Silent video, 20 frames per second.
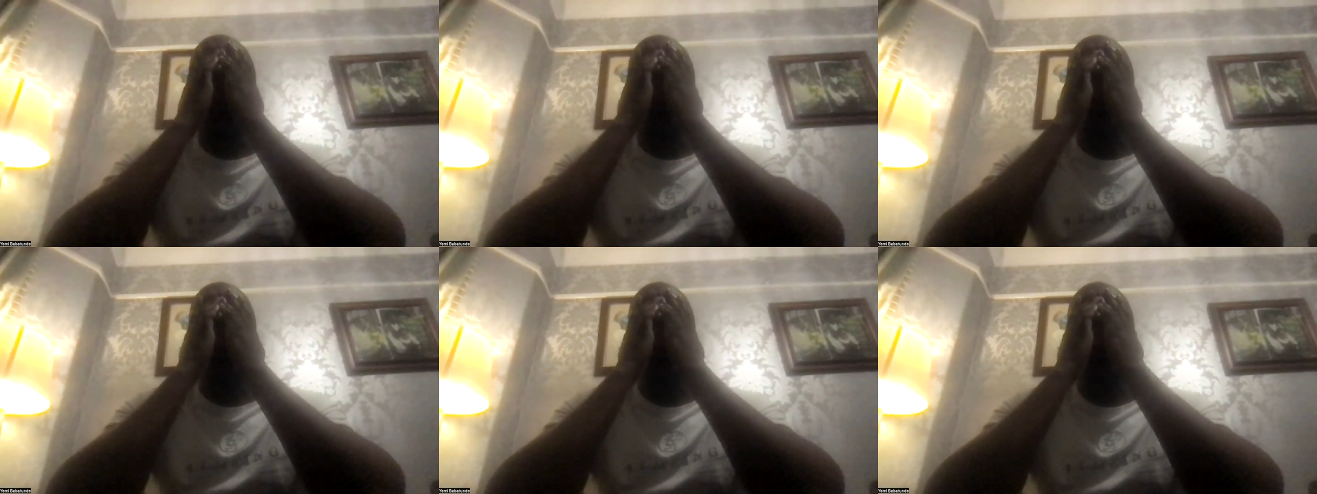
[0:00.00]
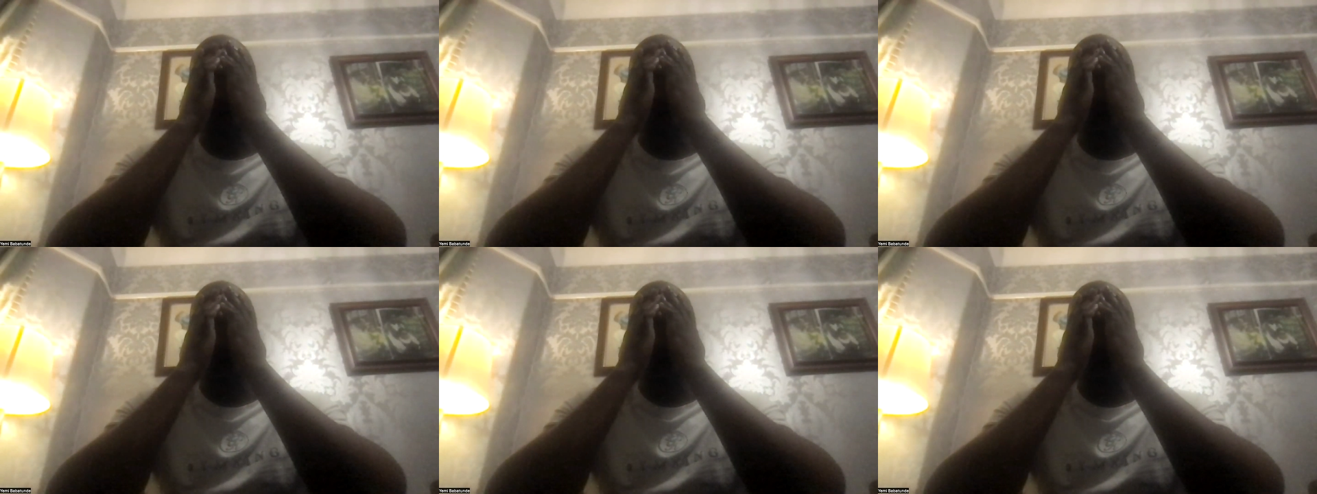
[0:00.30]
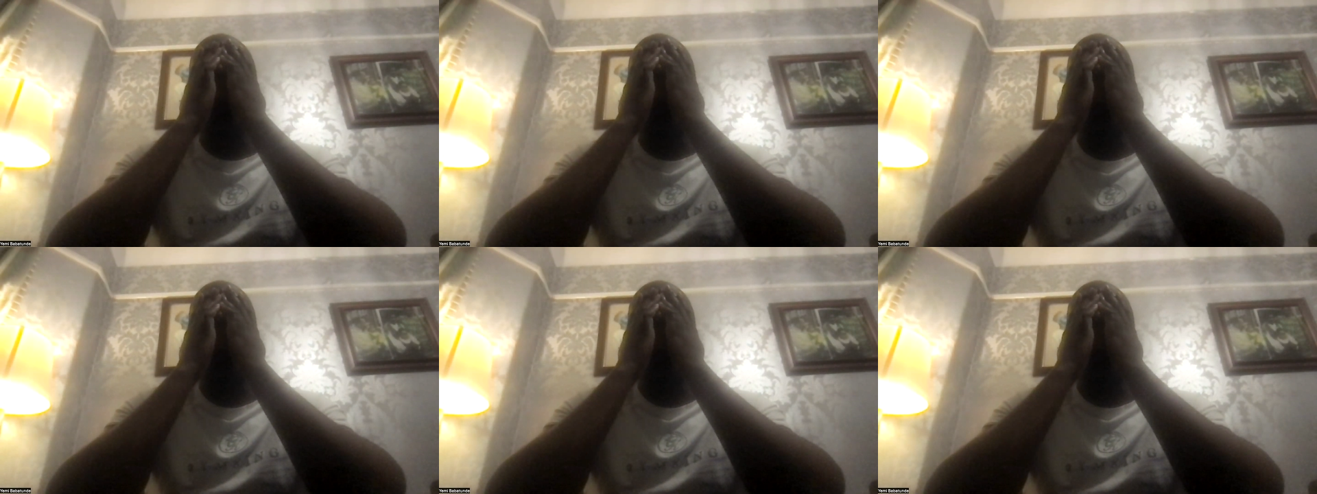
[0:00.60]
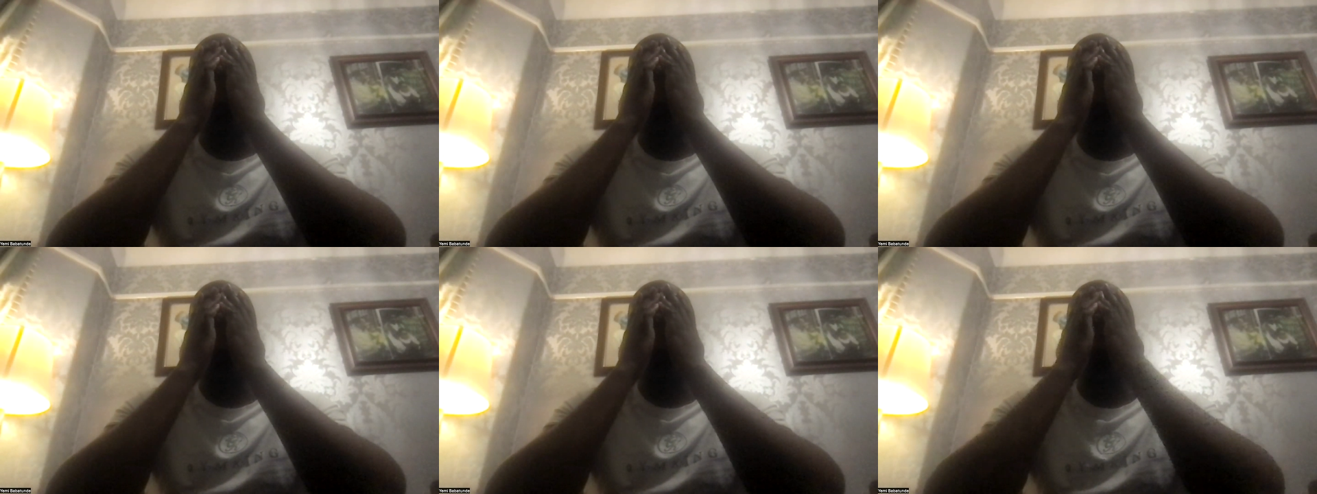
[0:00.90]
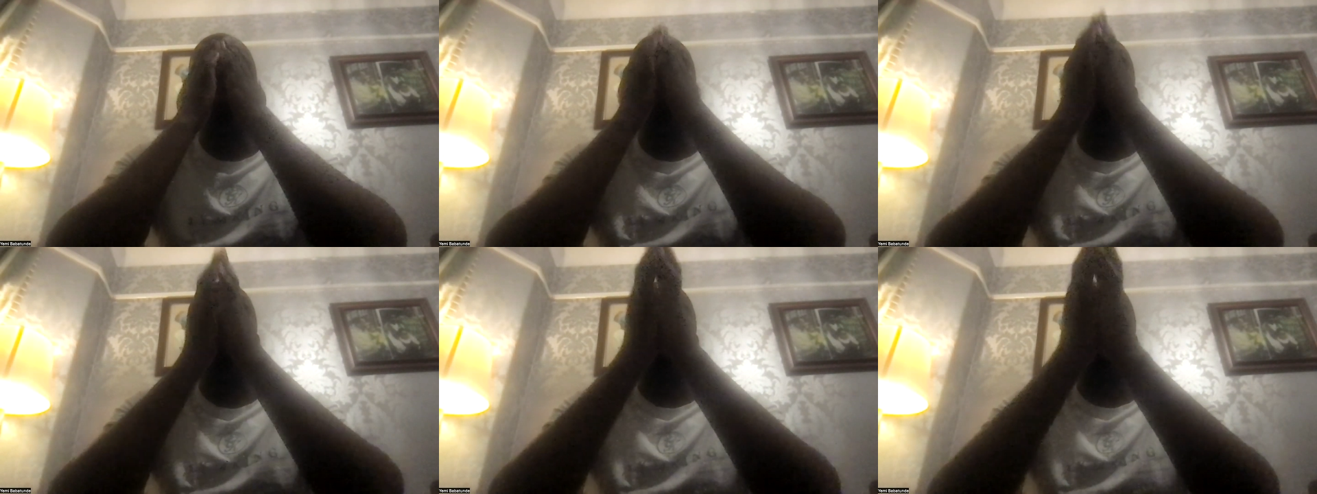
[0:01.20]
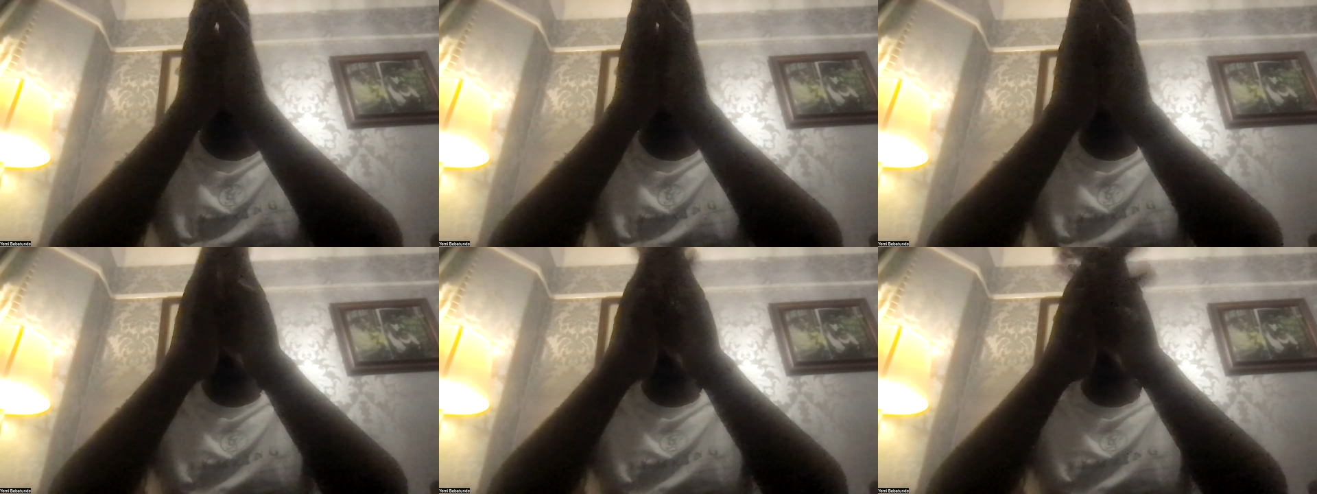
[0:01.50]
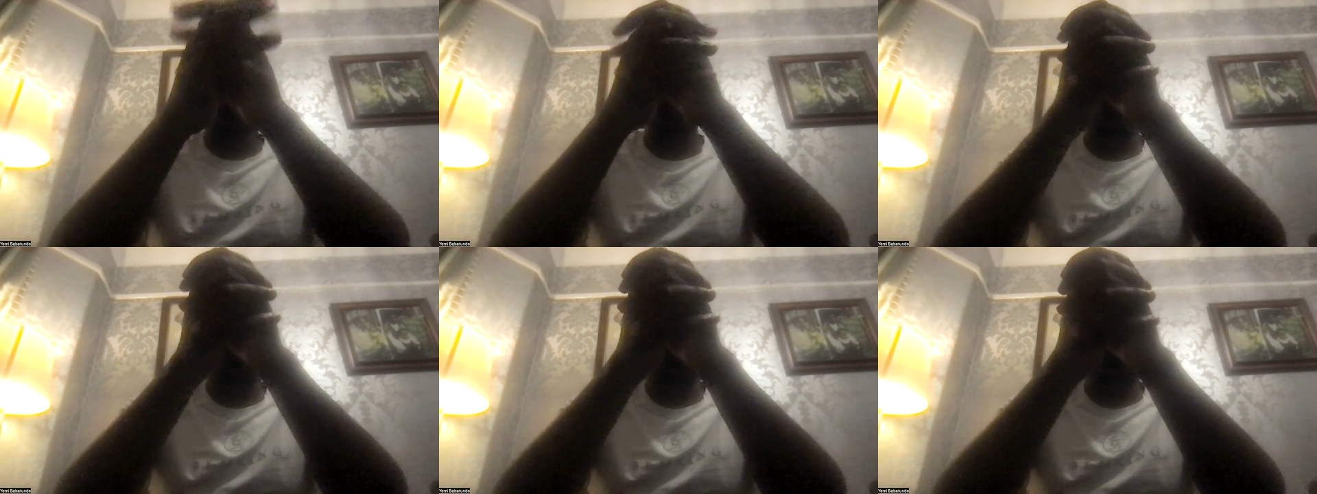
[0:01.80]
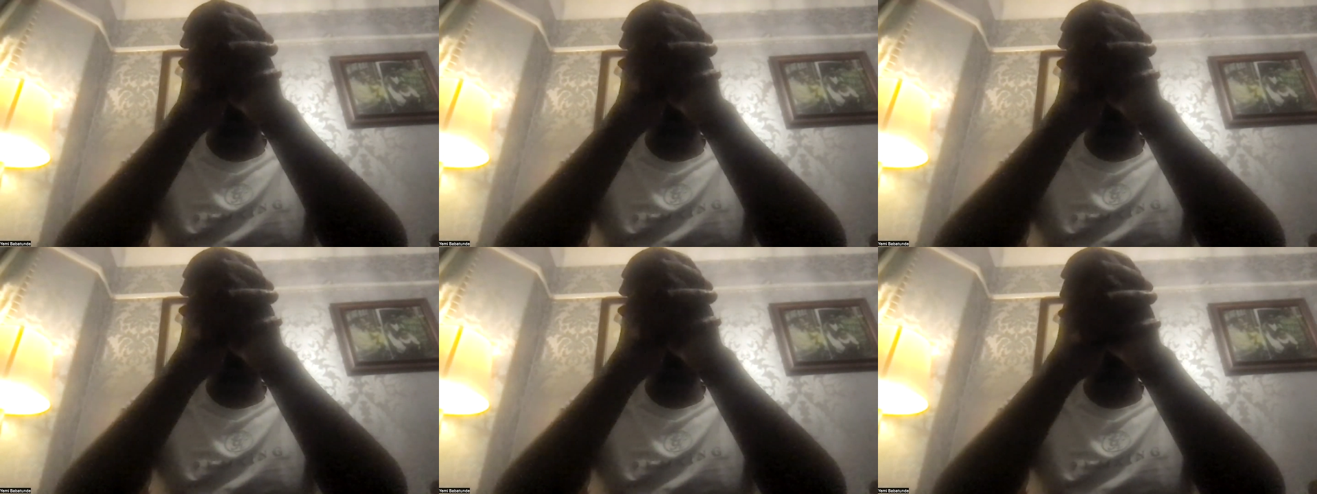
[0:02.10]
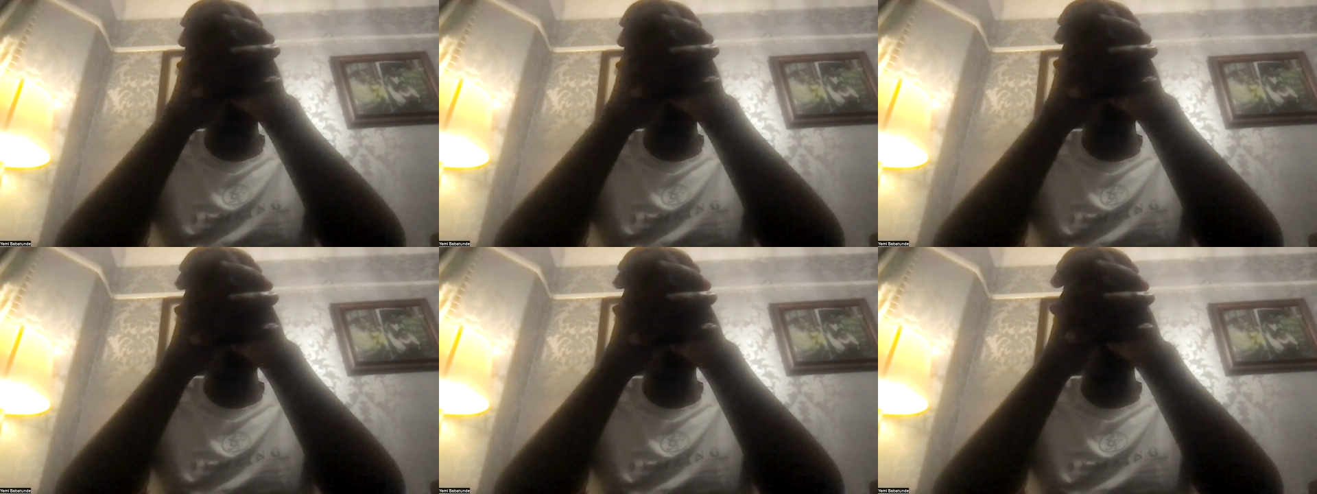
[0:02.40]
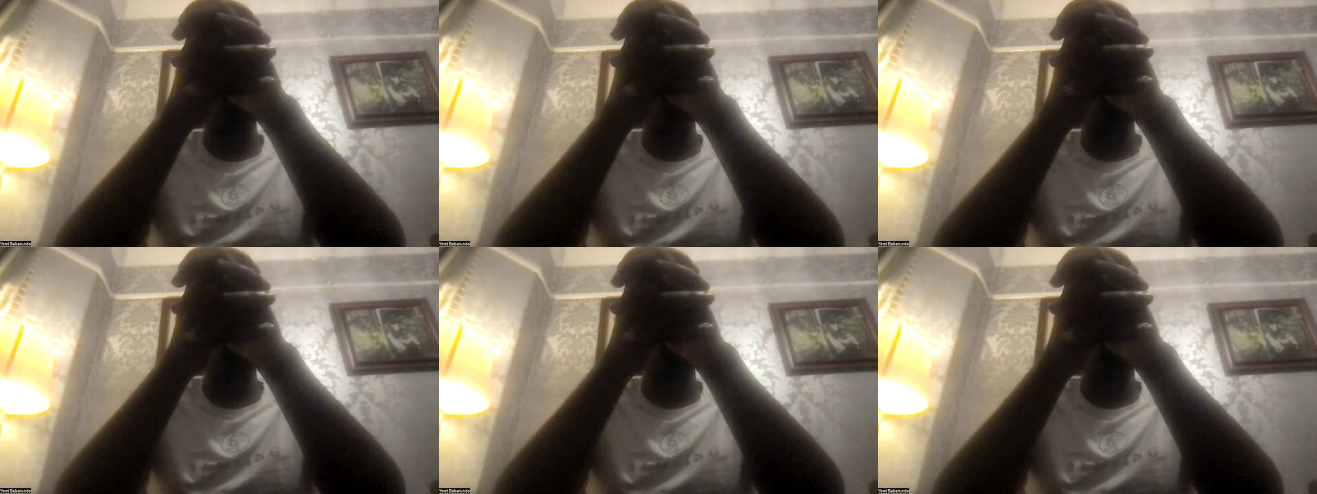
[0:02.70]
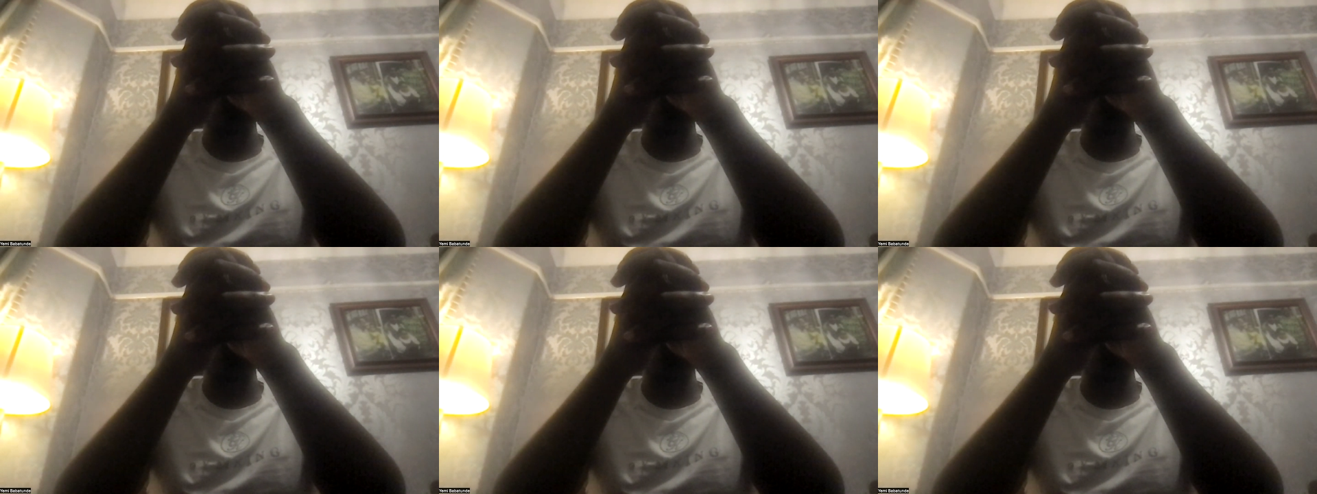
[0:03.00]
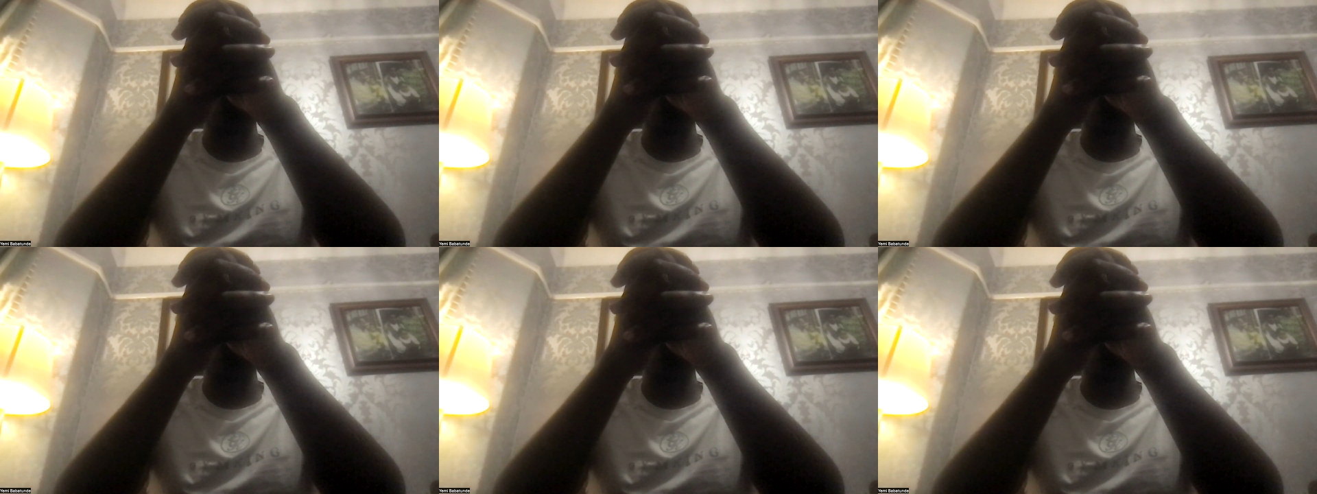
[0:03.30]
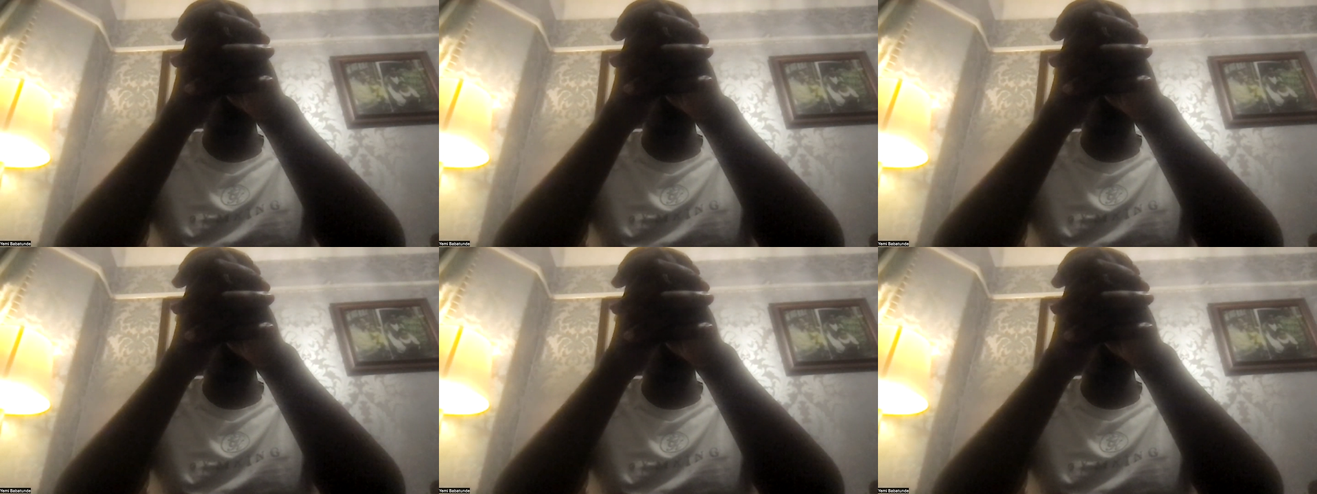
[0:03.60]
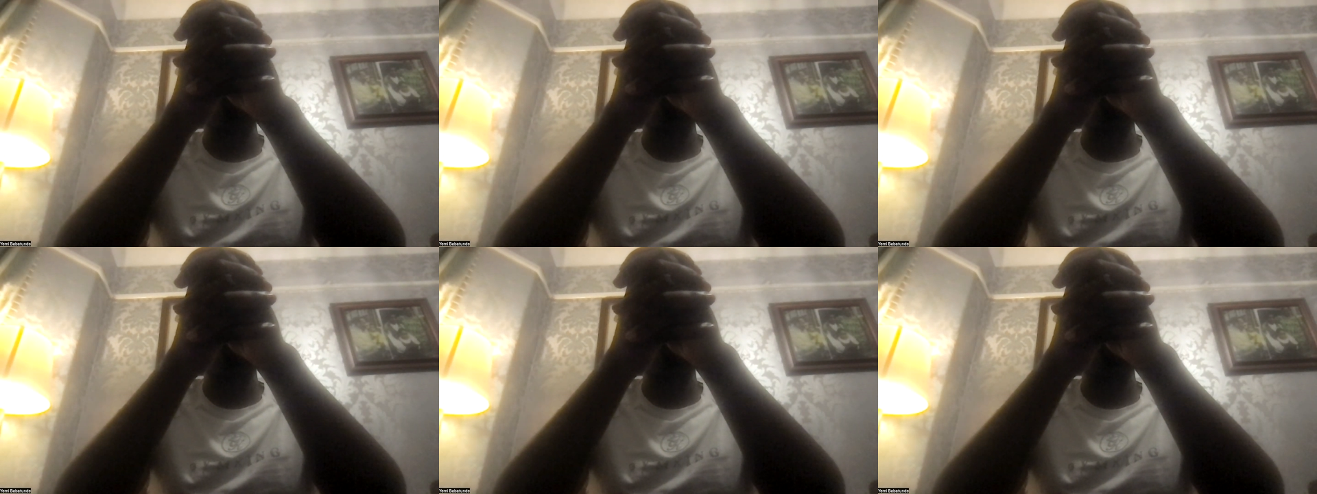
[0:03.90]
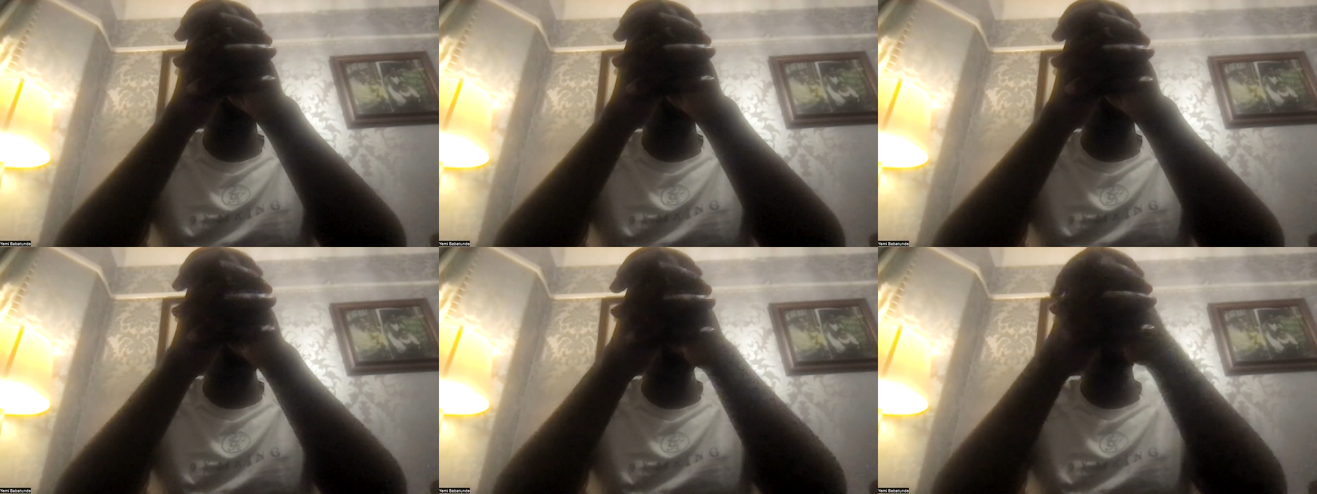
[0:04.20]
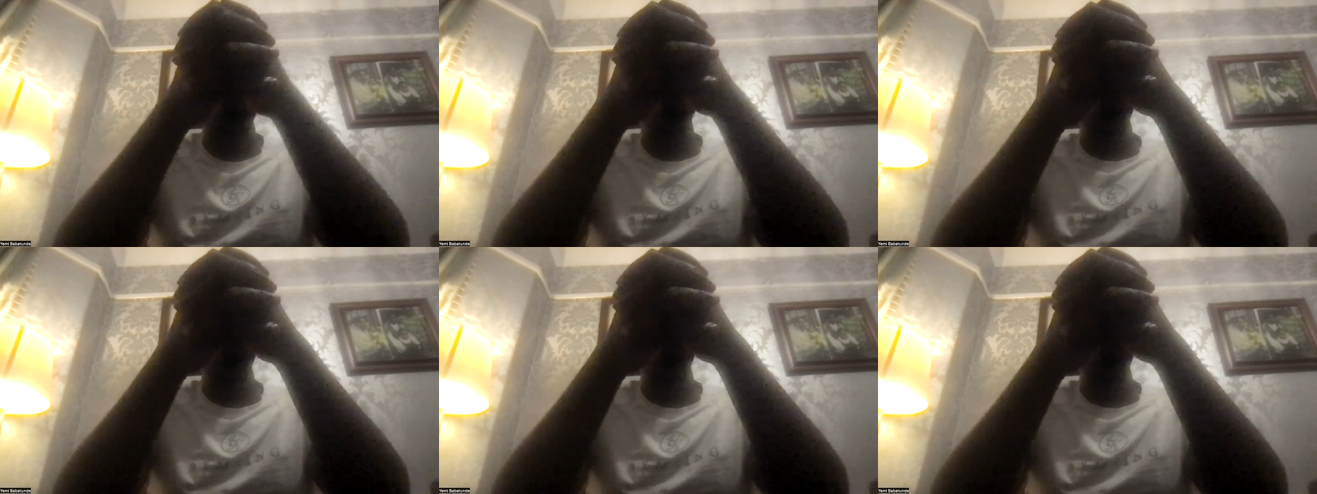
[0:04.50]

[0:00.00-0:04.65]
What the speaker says: [unreadable: no face in view]